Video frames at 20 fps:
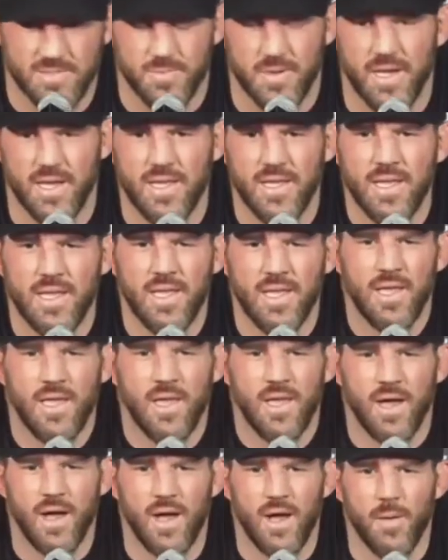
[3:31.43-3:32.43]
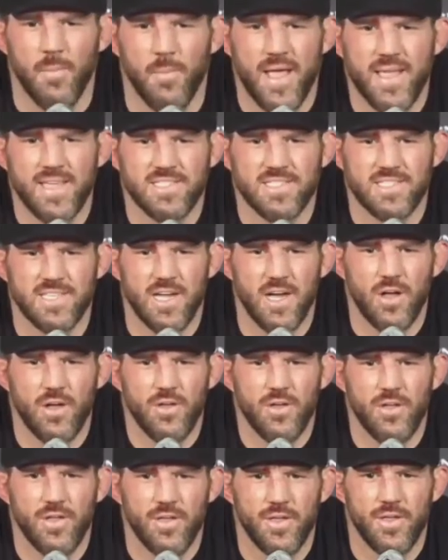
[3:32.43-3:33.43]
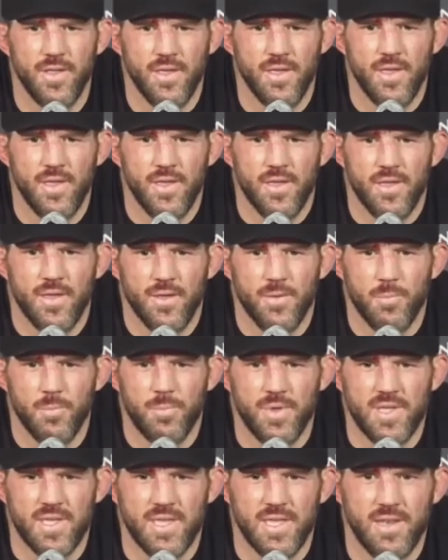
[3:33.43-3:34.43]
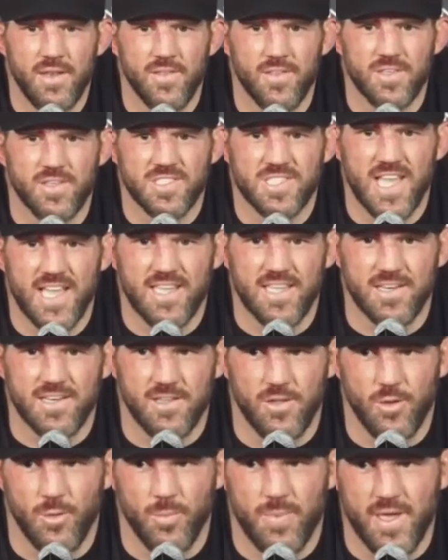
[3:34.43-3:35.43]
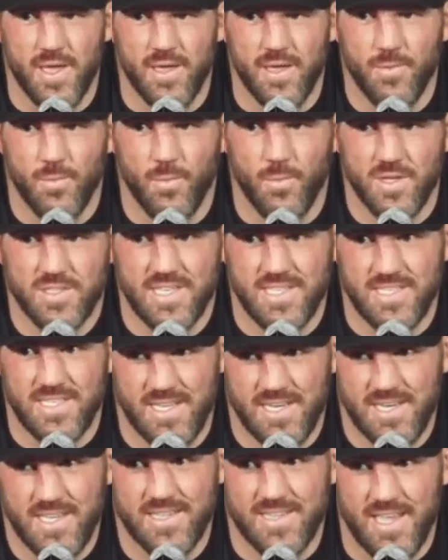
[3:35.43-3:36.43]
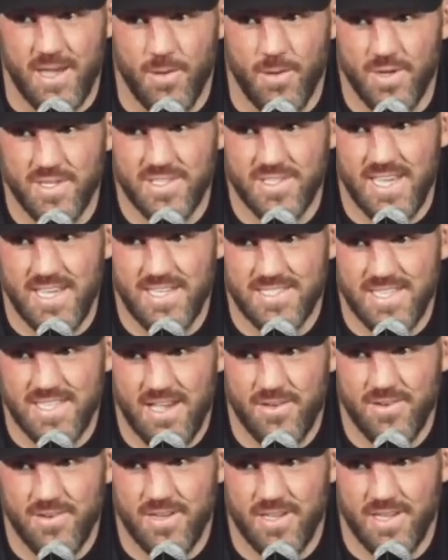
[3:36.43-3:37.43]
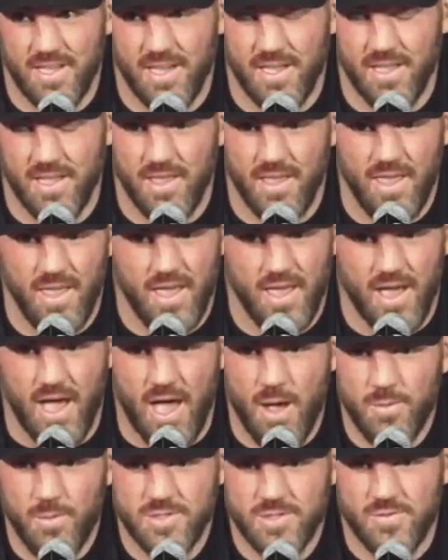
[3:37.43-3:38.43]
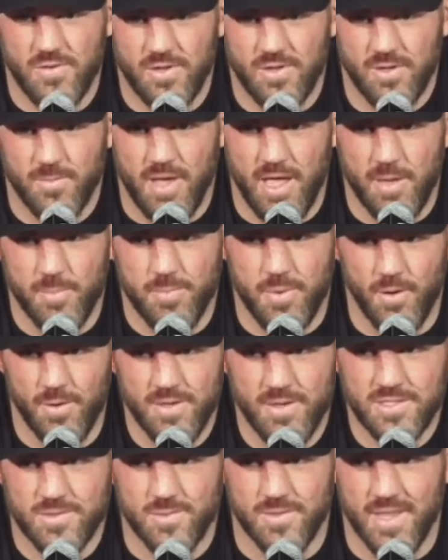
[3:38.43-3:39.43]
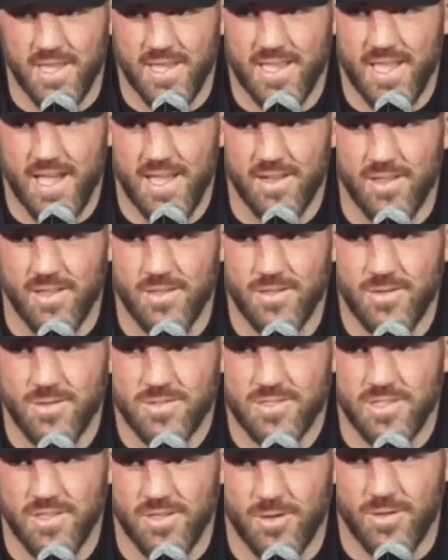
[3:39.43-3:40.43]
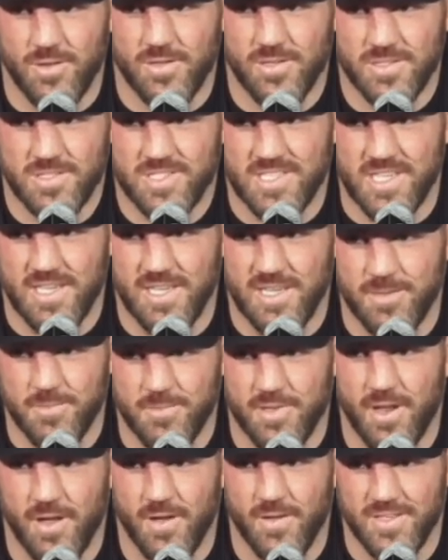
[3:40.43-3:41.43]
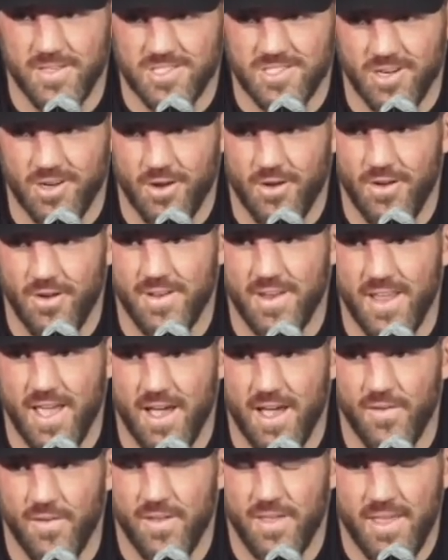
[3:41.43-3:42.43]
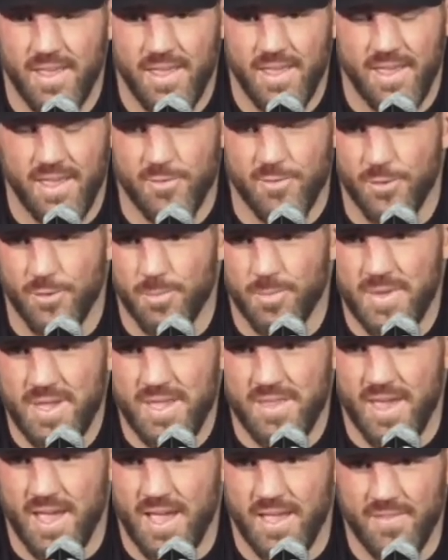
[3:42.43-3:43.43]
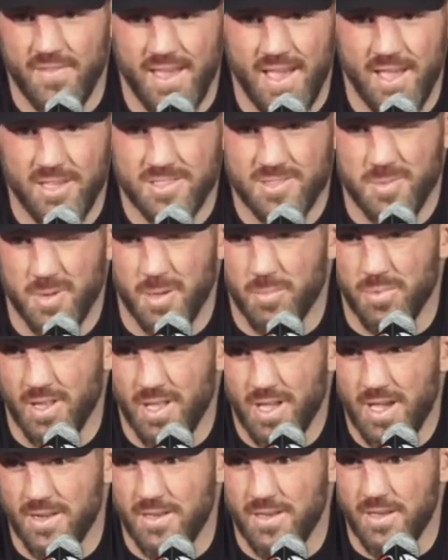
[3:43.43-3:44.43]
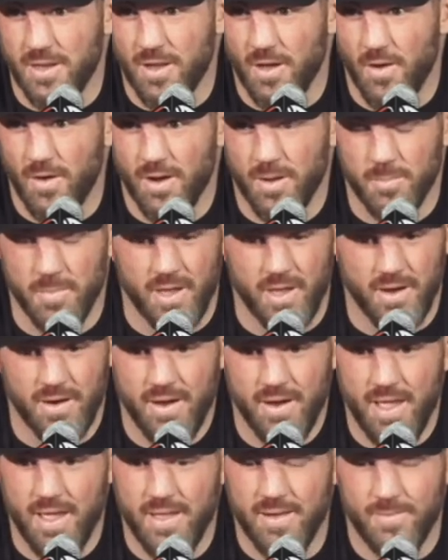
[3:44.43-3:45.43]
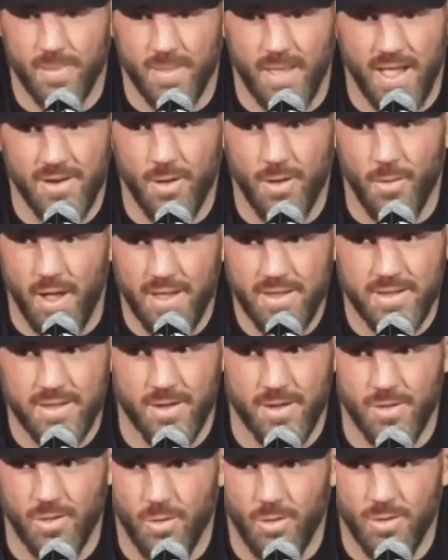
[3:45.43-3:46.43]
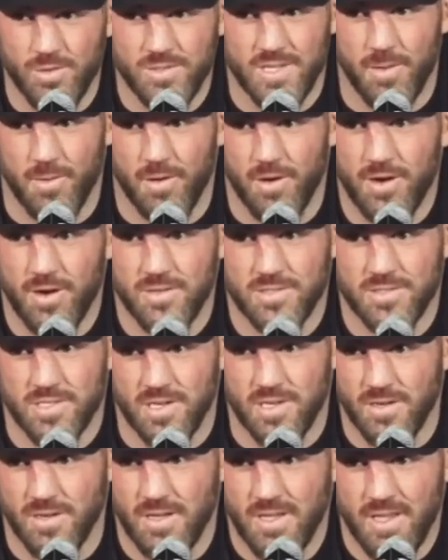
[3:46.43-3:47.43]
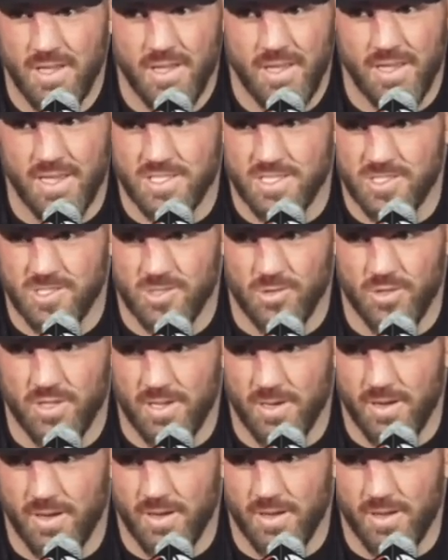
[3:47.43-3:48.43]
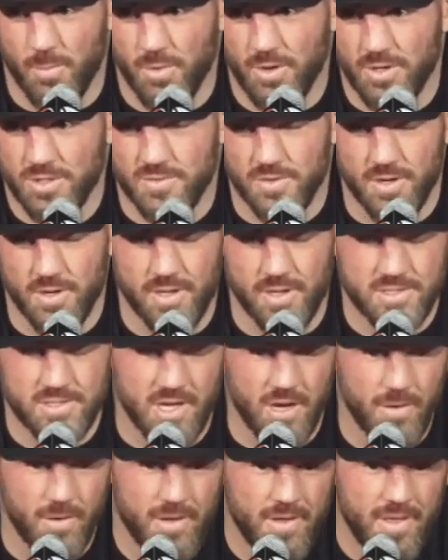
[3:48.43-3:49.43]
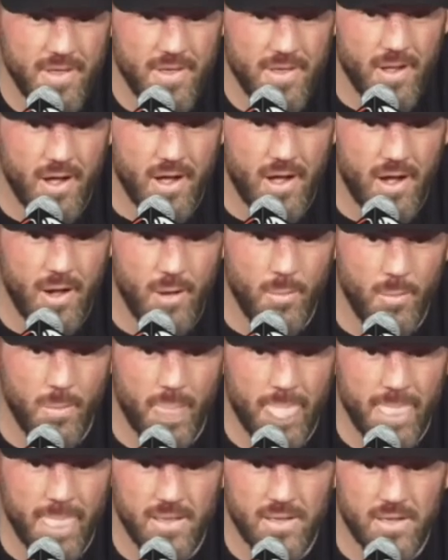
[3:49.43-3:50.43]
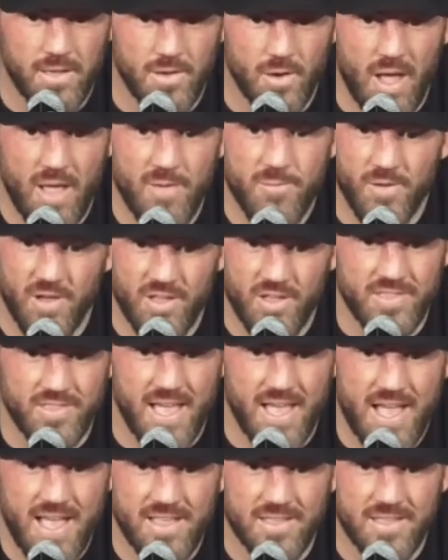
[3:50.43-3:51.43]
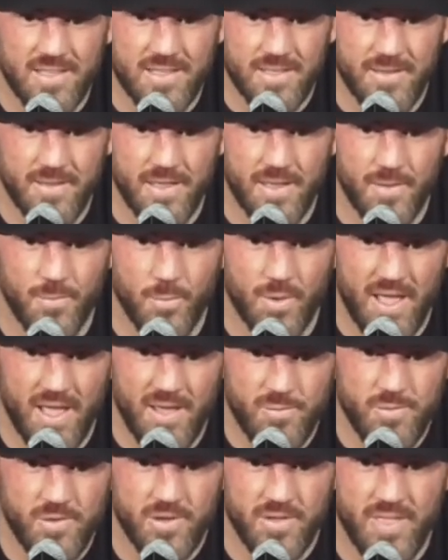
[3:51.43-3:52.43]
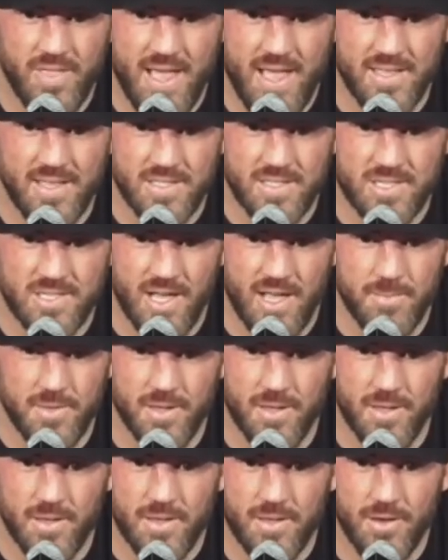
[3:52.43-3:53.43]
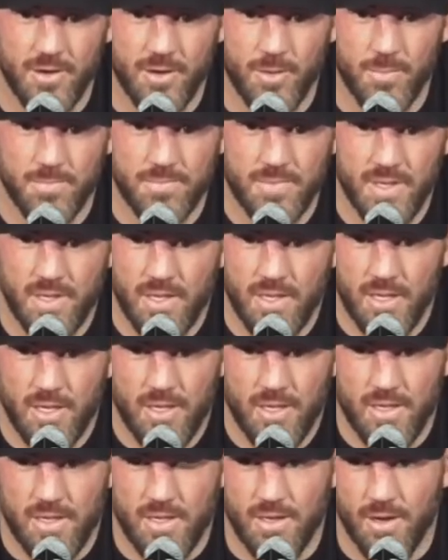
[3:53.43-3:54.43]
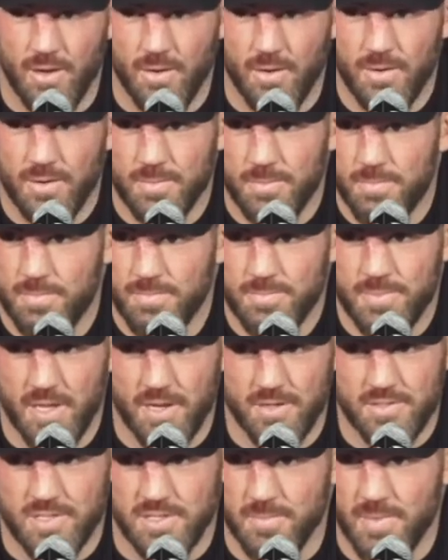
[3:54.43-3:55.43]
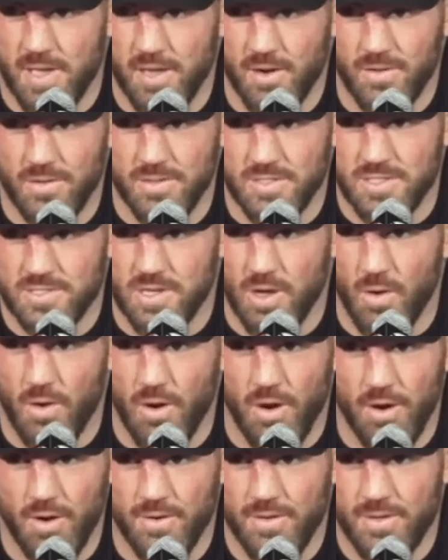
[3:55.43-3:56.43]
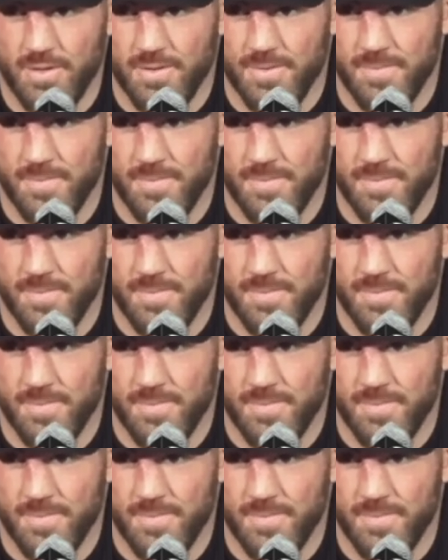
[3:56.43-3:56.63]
But um, I could tell beginning of the second a little bit. Once I did get that one takedown, I always feel my opponents when they kind of lose a little steam, you know, and they start going down. And for me, that, that I smell blood, you know, and I'm like, all right, I know I can go the whole time hard, so it's just only going to get worse for you. So, um, you know, I felt that, and when I feel that, it's time to, you know, you know, pedal to the metal and just go hard.